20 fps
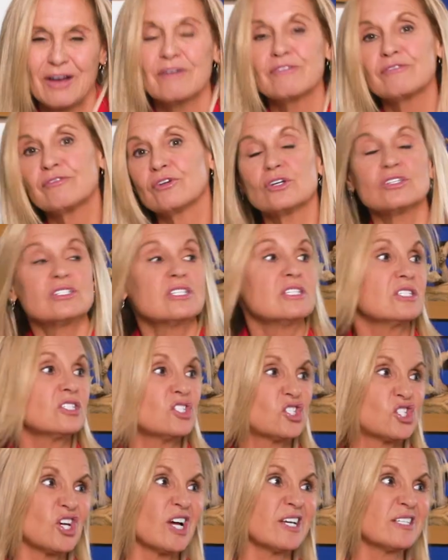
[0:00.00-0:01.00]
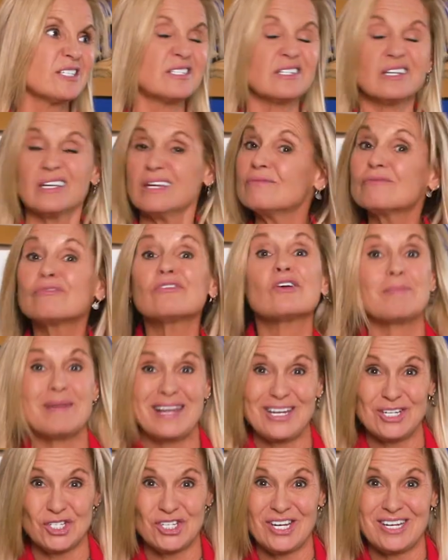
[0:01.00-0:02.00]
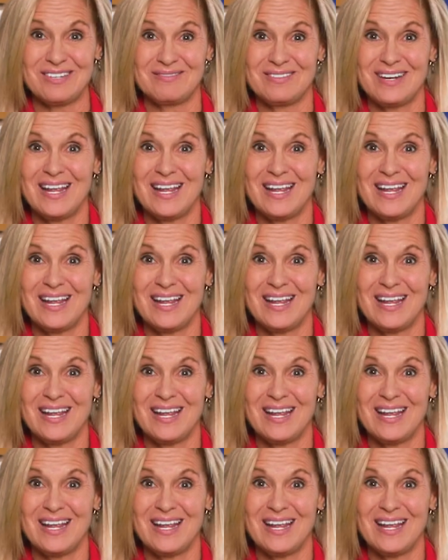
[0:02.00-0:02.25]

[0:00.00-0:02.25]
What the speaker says: versus just information.